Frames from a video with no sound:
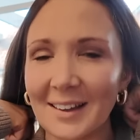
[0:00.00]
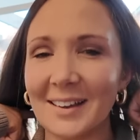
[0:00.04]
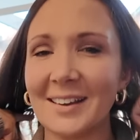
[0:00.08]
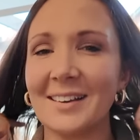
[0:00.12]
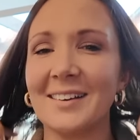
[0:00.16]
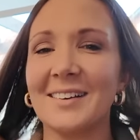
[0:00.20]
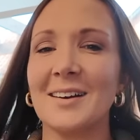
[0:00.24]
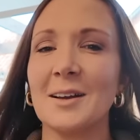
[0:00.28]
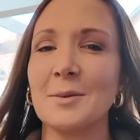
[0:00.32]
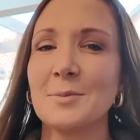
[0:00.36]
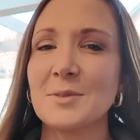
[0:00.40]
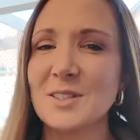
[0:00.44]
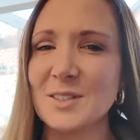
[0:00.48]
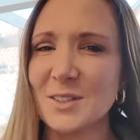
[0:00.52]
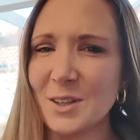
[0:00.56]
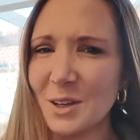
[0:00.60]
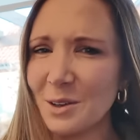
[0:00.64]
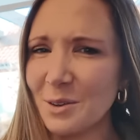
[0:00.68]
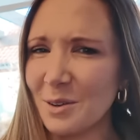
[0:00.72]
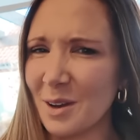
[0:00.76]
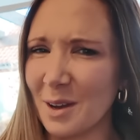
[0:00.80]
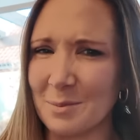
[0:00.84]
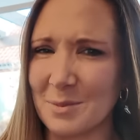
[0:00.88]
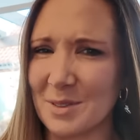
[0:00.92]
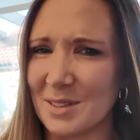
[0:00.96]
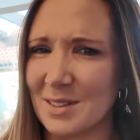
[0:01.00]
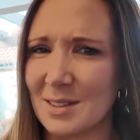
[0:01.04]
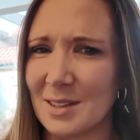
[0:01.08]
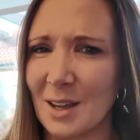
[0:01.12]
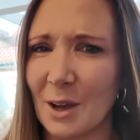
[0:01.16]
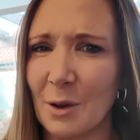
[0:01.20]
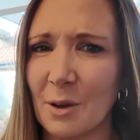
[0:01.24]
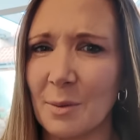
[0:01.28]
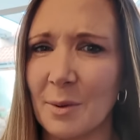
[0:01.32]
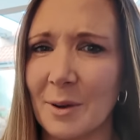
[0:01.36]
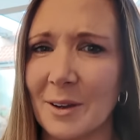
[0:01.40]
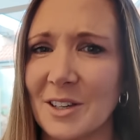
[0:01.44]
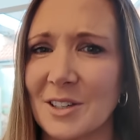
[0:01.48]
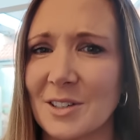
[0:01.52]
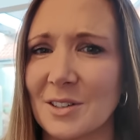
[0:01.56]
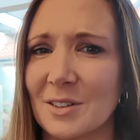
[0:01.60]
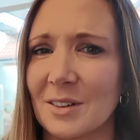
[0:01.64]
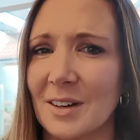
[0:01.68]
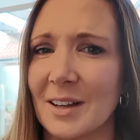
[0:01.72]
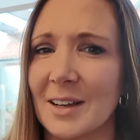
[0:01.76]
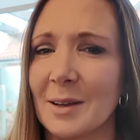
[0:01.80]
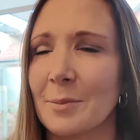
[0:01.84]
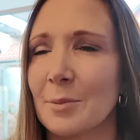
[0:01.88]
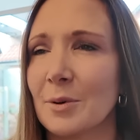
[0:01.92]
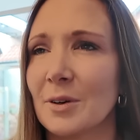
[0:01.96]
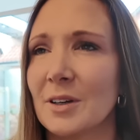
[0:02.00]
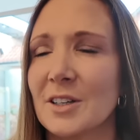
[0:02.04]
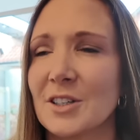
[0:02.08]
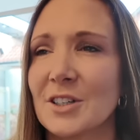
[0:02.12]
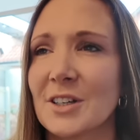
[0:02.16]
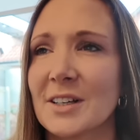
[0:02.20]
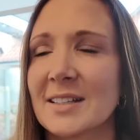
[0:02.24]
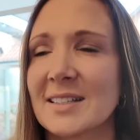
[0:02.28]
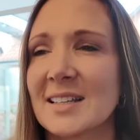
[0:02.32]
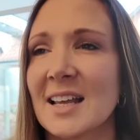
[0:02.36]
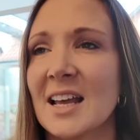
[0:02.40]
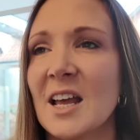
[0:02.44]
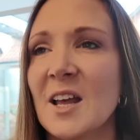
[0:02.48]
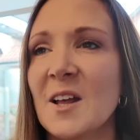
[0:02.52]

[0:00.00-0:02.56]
like, I'm so emotional, I apologise.